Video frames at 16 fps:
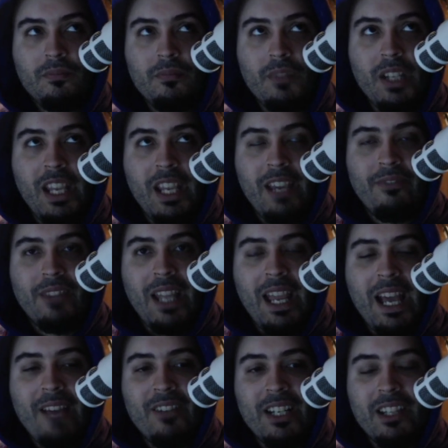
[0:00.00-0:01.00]
if they
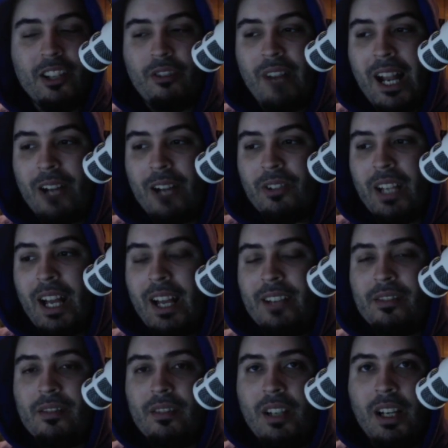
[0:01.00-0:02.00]
have any of the ground
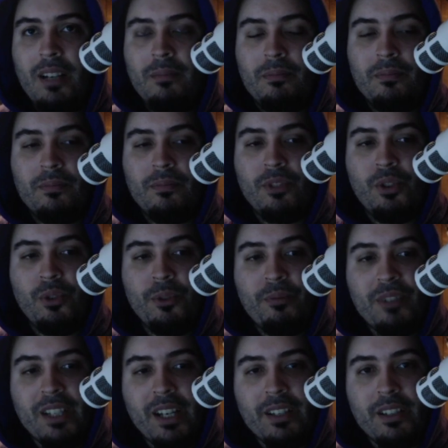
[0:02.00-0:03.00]
guys, Jeweled
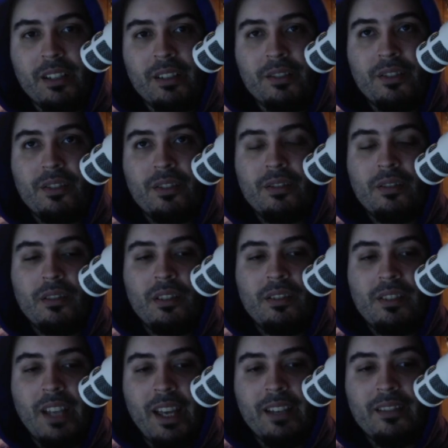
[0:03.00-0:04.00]
Protectors,
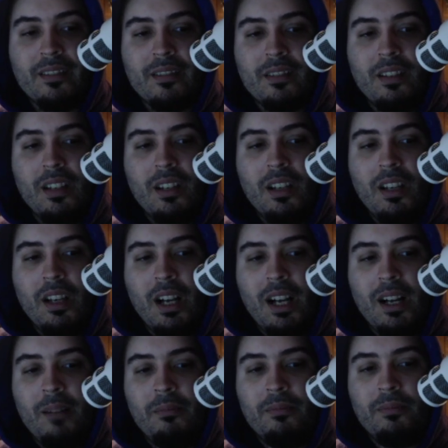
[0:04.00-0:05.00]
Zeds,
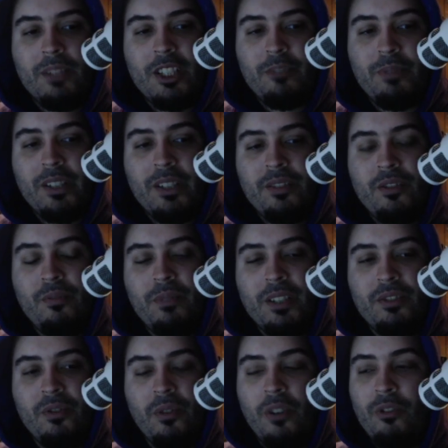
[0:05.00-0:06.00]
this
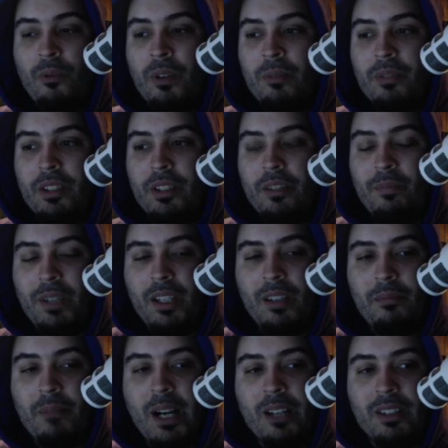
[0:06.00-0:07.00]
+2/+2 overwhelm could
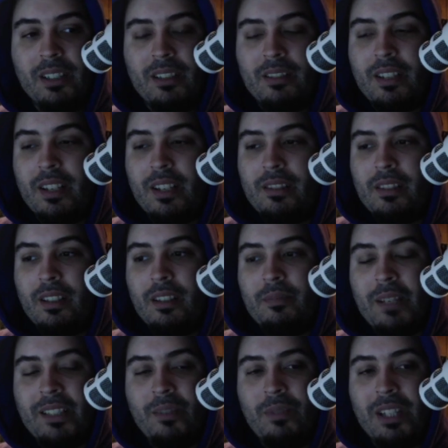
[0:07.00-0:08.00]
be mildly disgusting,
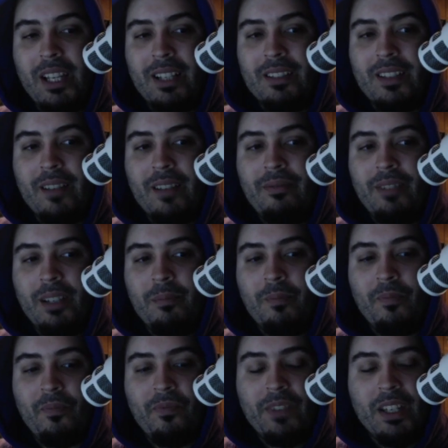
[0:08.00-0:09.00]
especially with like a Zed flip.
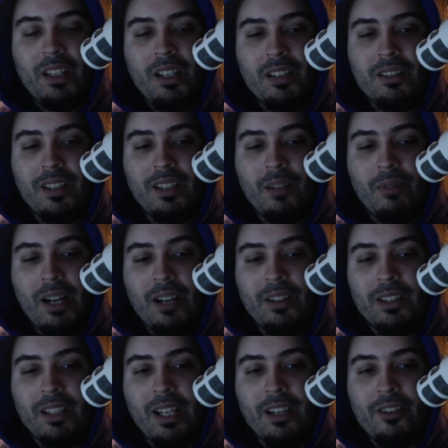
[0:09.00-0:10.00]
It's like, wow,
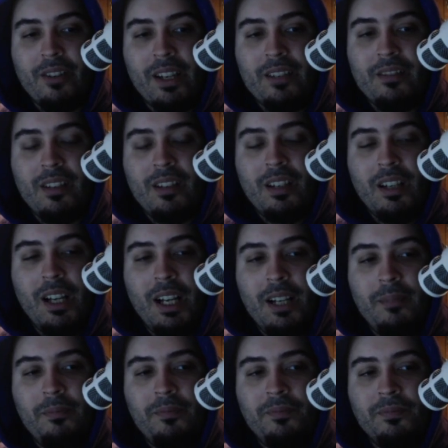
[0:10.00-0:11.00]
that's kind of crazy.
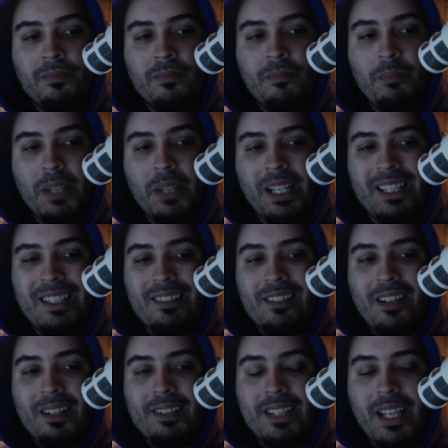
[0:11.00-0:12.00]
But it does
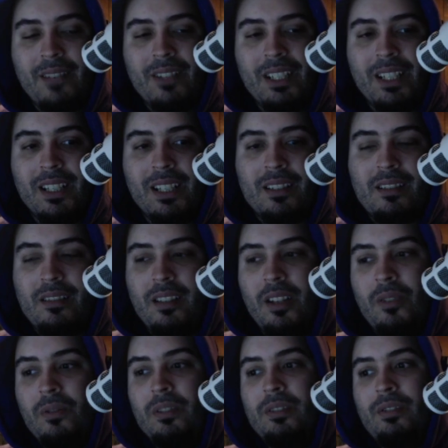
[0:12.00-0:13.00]
cost 7 and it's
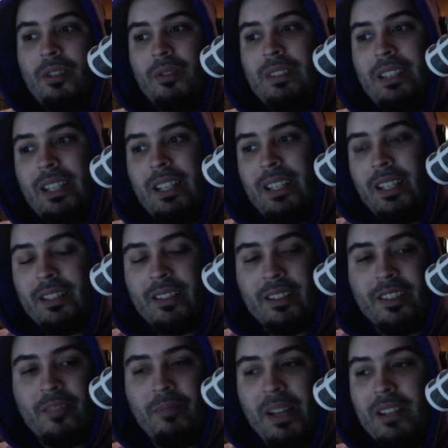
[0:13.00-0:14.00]
slow, so it's like it's
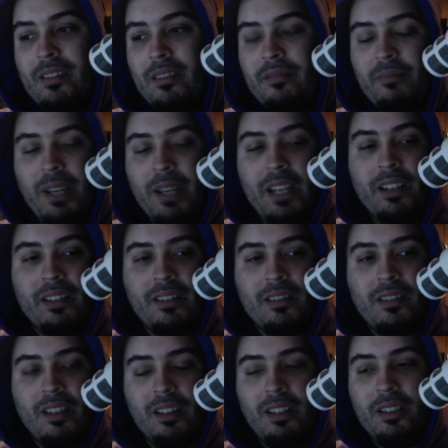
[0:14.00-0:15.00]
expensive, man.
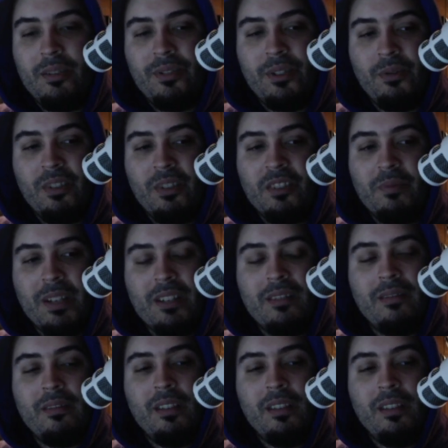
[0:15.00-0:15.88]
It's a little too expensive.